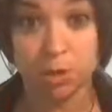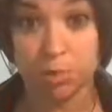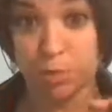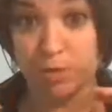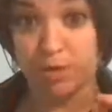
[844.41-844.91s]

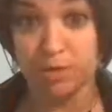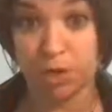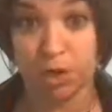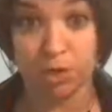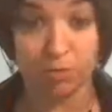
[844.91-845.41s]
Bullet
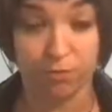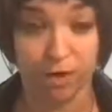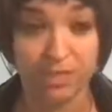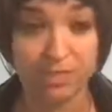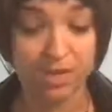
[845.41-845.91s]
points are
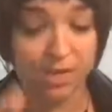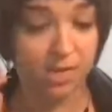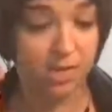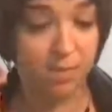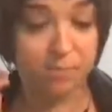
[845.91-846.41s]
your friend.
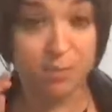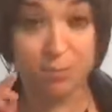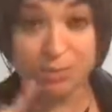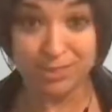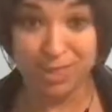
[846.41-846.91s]

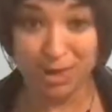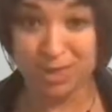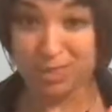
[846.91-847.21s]
People